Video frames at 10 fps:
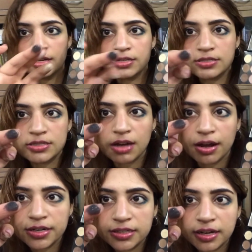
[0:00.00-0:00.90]
It's
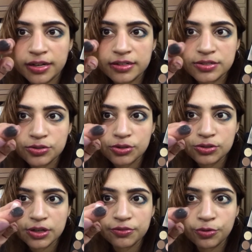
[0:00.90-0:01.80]
Starry Night. It is
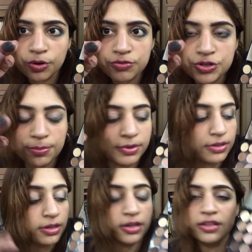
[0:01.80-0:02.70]
also like full of
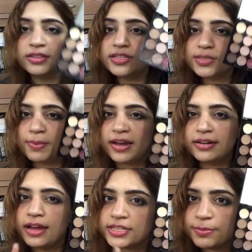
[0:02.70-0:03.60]
shimmer. This
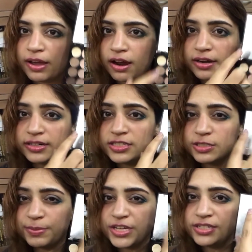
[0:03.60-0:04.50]
palette has my heart, and
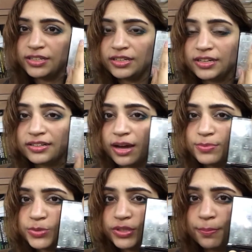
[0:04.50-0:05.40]
especially it
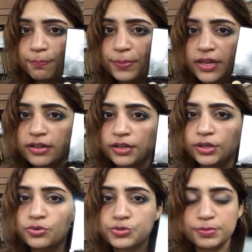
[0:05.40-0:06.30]
comes with a big
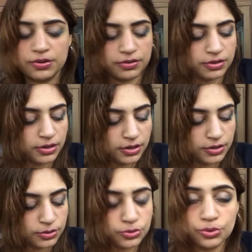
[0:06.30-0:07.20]
huge mirror,
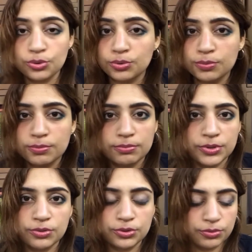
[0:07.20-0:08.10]
so
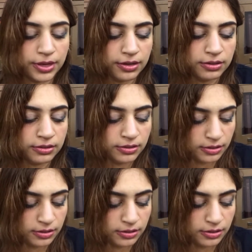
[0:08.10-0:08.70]
you know you can